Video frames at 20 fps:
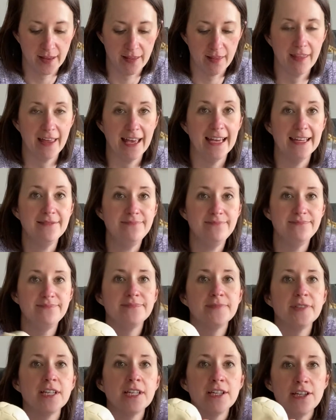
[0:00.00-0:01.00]
Then,
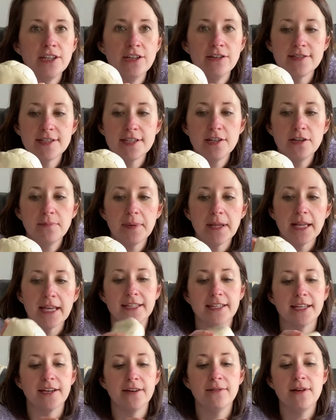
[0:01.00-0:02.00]
using your
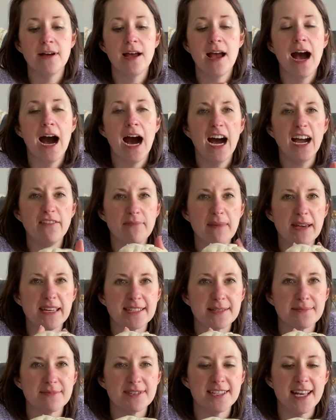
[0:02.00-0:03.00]
Play-Doh, I've made
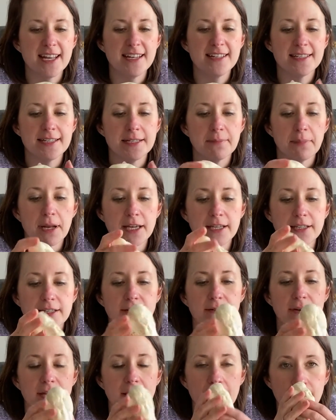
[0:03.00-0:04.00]
some scented
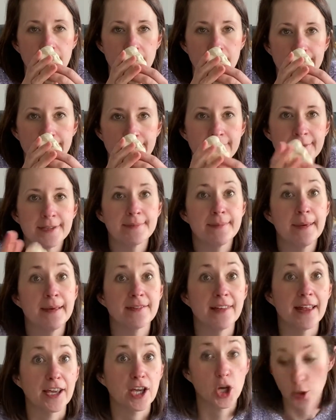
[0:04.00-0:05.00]
Play-Doh here. It smells
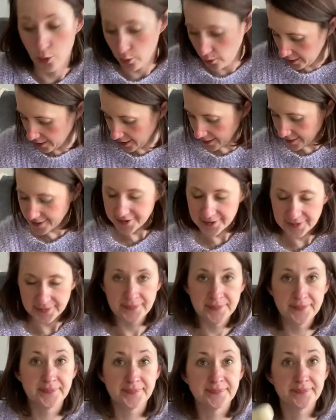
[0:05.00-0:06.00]
like coconut.
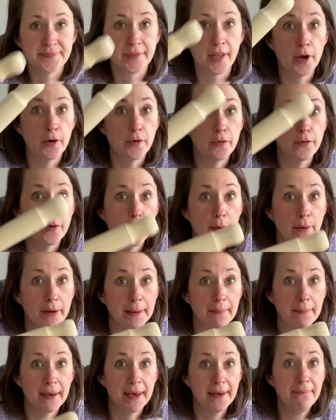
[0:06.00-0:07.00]

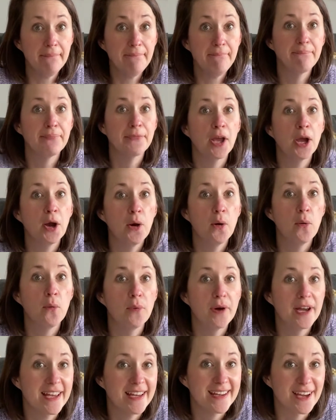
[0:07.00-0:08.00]
Rolling pin,
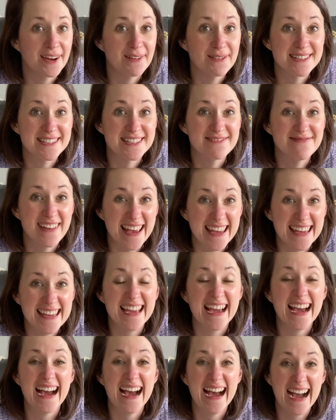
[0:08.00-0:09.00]
we're going to
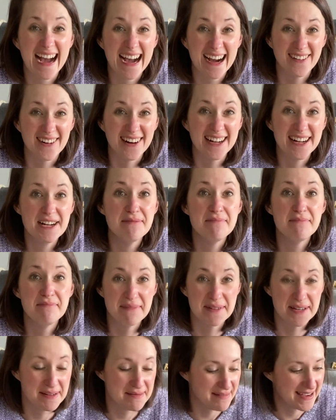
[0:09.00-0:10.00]
make our
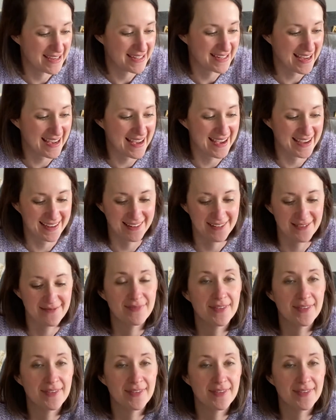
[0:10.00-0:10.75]
mermaid egg.